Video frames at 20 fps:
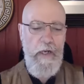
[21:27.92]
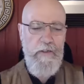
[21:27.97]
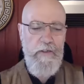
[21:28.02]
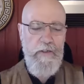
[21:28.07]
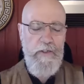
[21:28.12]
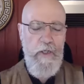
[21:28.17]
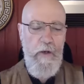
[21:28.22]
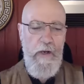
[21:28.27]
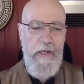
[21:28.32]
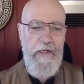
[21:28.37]

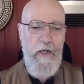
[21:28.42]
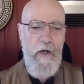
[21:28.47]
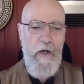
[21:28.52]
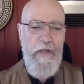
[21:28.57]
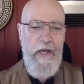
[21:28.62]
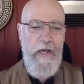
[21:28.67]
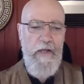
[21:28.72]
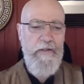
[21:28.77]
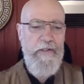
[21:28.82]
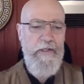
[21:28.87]
So I know
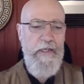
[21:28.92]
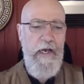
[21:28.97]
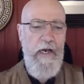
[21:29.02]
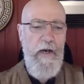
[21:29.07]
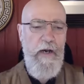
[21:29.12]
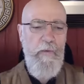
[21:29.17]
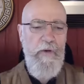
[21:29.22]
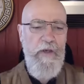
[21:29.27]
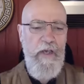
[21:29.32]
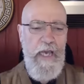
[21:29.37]
that
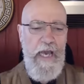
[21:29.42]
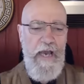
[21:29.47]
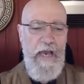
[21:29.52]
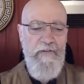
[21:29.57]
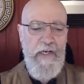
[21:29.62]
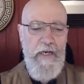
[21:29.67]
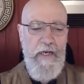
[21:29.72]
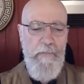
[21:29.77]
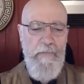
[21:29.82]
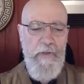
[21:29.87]
we have a
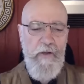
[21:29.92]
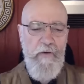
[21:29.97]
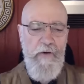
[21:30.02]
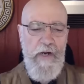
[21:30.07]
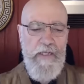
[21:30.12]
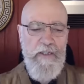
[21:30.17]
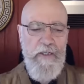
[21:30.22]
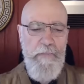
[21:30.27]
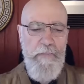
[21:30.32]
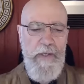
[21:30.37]
couple of
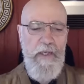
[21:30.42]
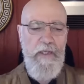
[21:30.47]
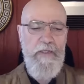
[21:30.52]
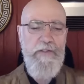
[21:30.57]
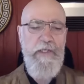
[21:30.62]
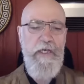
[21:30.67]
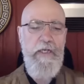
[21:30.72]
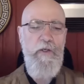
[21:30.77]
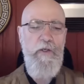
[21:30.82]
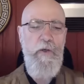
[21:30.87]
recipes
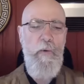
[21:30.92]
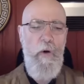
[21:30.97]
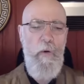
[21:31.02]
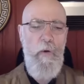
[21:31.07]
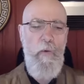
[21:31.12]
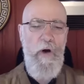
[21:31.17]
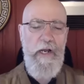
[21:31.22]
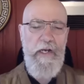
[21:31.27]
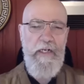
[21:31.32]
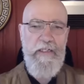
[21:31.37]
that you
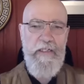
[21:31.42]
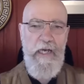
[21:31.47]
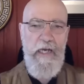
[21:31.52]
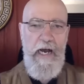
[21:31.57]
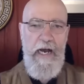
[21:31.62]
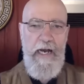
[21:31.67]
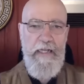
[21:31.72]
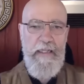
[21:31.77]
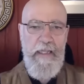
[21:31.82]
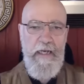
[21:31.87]
wanted to
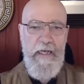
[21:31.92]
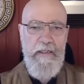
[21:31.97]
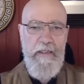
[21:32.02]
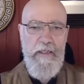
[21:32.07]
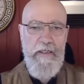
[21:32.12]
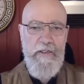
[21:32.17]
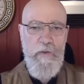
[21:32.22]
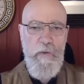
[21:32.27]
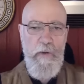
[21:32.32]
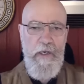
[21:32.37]
highlight
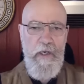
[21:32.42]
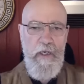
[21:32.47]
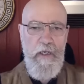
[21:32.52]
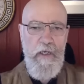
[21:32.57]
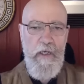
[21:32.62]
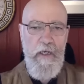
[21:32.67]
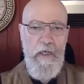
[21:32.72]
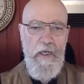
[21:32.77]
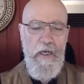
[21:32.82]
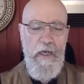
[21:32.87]
this week.
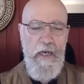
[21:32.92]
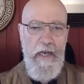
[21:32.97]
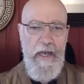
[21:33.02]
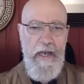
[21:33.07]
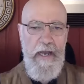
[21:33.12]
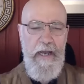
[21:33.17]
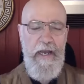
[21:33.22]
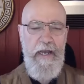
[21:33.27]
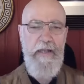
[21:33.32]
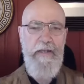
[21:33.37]

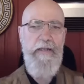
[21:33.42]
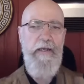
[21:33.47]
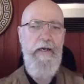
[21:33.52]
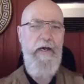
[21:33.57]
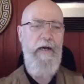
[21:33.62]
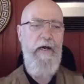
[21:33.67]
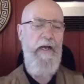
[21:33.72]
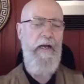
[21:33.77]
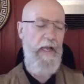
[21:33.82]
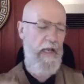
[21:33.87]
And
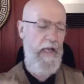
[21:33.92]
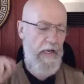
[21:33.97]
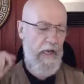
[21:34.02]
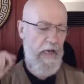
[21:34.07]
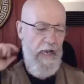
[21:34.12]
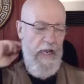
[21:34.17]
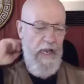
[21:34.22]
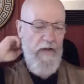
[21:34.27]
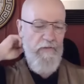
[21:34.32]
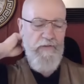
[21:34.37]
I
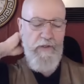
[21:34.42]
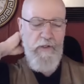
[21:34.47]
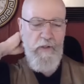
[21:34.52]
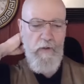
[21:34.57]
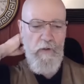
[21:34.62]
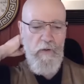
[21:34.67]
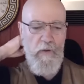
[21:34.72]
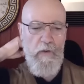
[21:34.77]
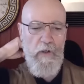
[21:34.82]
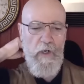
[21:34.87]
have
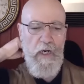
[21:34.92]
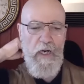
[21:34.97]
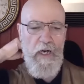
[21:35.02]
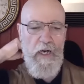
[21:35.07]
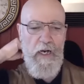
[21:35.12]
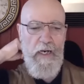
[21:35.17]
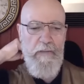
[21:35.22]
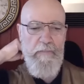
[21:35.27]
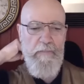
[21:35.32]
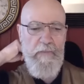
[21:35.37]

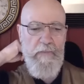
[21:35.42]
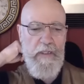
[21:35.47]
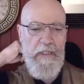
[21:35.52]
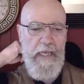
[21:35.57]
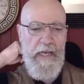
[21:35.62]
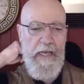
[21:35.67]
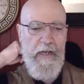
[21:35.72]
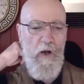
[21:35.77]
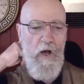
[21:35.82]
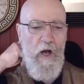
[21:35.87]
to
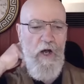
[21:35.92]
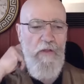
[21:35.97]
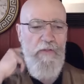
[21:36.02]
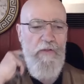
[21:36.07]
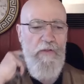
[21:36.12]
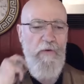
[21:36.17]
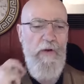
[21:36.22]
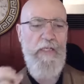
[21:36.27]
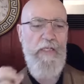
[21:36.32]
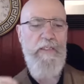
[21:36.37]
get all the
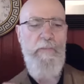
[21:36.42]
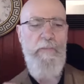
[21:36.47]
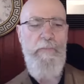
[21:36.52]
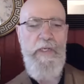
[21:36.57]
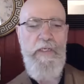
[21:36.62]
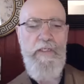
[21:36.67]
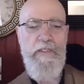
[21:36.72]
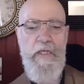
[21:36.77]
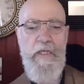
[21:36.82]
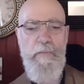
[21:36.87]

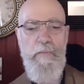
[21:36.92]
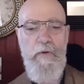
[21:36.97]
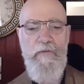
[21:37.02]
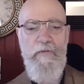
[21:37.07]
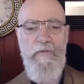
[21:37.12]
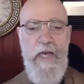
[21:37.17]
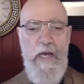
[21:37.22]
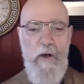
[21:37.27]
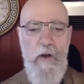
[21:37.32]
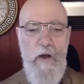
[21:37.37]
recipes up. We've
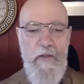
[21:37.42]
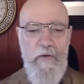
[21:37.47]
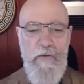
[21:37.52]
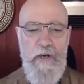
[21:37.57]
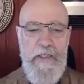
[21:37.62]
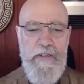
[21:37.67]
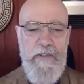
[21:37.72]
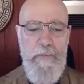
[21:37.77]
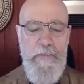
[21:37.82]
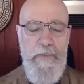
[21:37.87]
got all the
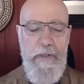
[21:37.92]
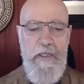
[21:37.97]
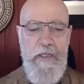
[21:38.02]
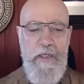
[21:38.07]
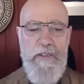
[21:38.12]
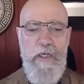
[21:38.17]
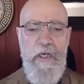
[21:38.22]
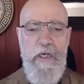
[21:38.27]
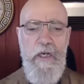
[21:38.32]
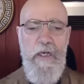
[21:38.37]

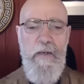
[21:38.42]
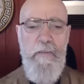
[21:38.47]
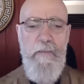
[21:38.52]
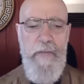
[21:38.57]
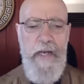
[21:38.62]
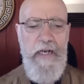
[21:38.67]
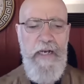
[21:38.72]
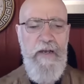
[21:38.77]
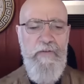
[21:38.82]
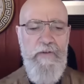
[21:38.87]
recipes,
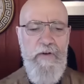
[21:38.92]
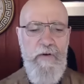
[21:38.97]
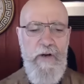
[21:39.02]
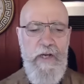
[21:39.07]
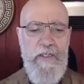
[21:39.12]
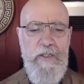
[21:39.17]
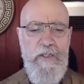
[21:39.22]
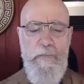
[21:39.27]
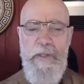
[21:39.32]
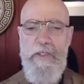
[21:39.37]
many of the
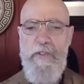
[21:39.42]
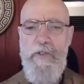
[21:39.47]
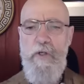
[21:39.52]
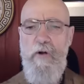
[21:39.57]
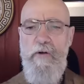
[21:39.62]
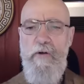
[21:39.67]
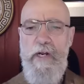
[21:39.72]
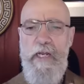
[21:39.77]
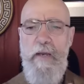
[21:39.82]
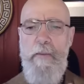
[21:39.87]
recipes
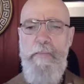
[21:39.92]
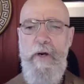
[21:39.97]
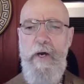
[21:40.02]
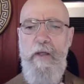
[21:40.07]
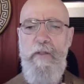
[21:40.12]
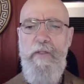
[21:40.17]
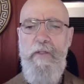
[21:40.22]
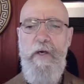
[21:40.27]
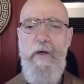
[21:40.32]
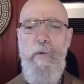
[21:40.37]
already up on
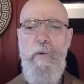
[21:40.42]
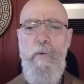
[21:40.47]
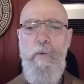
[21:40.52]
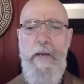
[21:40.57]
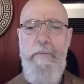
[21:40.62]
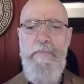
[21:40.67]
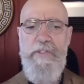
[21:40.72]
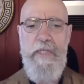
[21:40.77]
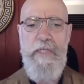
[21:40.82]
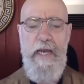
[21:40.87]
the
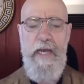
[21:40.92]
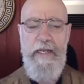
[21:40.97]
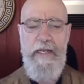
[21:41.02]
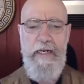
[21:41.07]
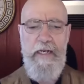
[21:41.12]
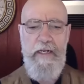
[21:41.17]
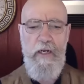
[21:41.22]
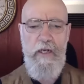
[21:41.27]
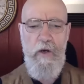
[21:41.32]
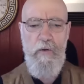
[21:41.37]
website. I
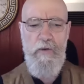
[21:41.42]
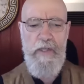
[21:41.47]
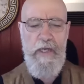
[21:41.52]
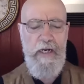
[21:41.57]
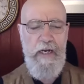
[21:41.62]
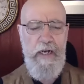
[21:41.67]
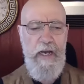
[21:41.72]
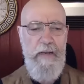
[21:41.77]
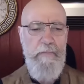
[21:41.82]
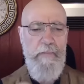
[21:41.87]
know that
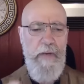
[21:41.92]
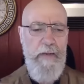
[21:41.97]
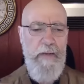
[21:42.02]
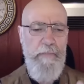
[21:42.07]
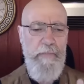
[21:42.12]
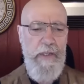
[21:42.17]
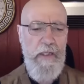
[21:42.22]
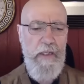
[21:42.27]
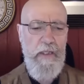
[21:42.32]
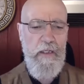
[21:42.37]
I might
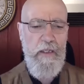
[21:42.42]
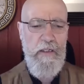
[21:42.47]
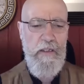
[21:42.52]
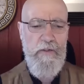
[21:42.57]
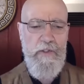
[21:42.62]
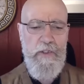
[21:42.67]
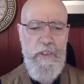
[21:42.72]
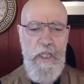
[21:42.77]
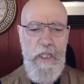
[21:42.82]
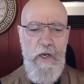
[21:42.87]
be a little
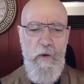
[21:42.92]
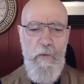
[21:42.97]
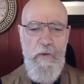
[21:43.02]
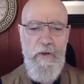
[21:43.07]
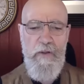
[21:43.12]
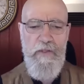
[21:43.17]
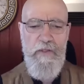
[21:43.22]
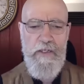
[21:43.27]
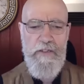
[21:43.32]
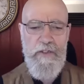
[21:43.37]
slow with
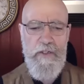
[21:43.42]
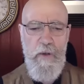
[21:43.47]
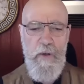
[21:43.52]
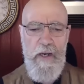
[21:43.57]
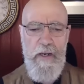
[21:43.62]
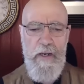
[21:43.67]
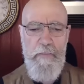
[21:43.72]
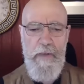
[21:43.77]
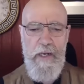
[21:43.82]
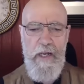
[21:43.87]
this, so I
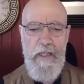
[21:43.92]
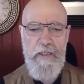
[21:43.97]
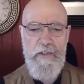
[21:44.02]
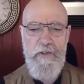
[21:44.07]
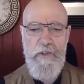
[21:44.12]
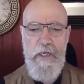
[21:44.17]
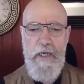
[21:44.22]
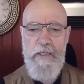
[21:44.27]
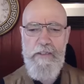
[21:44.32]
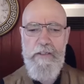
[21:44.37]

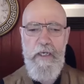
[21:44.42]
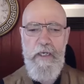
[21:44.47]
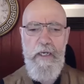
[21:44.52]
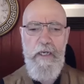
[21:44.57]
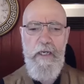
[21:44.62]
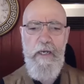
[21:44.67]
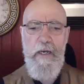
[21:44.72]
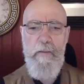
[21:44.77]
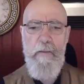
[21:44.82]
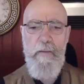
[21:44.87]
apologize.
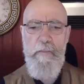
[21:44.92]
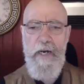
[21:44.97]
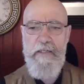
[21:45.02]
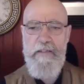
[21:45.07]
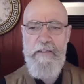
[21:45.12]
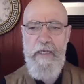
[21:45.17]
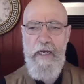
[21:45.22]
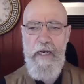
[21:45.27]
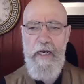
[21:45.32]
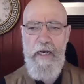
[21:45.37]
But
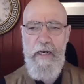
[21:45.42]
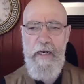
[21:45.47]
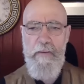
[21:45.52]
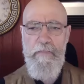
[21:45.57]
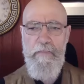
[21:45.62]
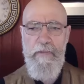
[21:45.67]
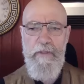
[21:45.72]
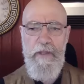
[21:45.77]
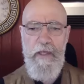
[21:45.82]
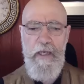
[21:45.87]

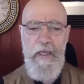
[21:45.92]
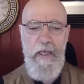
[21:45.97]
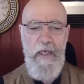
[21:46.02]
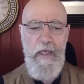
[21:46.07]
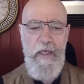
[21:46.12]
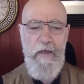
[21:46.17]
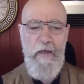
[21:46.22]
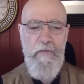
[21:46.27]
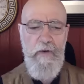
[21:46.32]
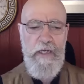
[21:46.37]

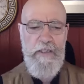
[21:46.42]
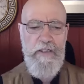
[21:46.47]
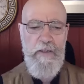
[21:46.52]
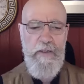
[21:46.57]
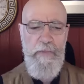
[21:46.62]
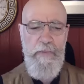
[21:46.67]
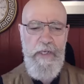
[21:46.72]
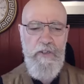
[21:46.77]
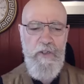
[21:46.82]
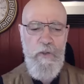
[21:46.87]
the
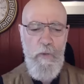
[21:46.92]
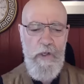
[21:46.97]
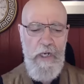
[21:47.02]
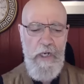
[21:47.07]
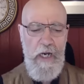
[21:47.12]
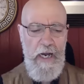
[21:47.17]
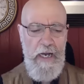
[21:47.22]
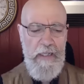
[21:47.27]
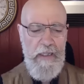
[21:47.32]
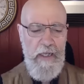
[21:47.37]
recipes you want to
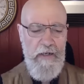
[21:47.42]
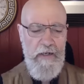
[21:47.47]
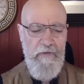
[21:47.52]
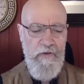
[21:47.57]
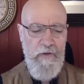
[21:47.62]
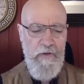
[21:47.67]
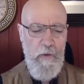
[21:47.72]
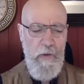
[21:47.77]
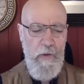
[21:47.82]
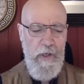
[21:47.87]
highlight for
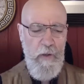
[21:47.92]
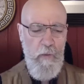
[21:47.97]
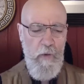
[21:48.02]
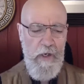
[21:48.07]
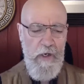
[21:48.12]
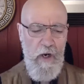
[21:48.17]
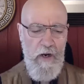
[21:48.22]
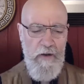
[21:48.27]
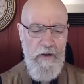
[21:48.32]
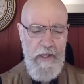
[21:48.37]
the week, what
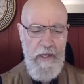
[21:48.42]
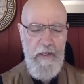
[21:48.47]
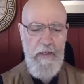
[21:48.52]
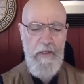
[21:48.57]
are they?